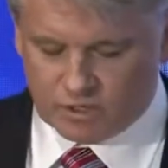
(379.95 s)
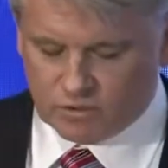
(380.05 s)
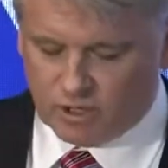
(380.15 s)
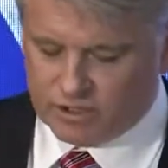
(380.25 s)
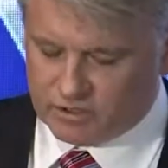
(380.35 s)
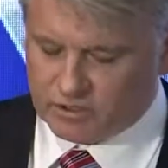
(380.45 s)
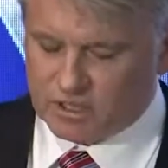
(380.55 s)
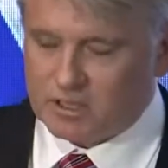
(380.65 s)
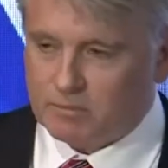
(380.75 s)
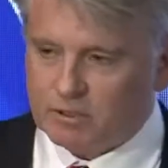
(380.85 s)
joined the
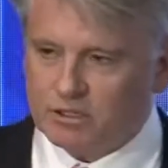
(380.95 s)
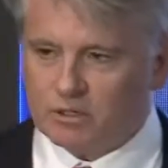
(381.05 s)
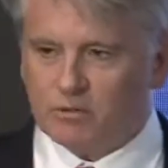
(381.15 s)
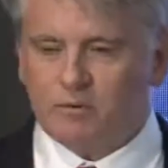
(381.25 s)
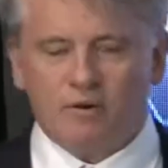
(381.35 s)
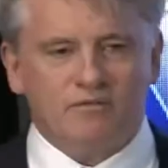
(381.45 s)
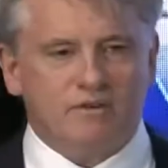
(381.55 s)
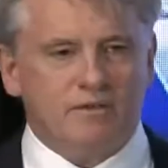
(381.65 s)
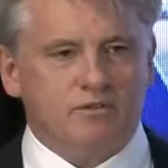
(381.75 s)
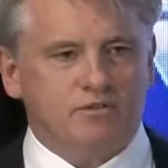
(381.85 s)
sustainability group about
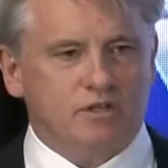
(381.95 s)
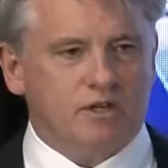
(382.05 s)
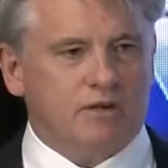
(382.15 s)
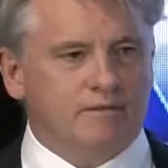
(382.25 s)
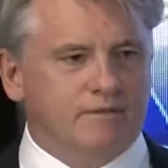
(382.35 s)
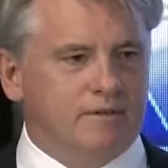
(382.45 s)
5 years ago.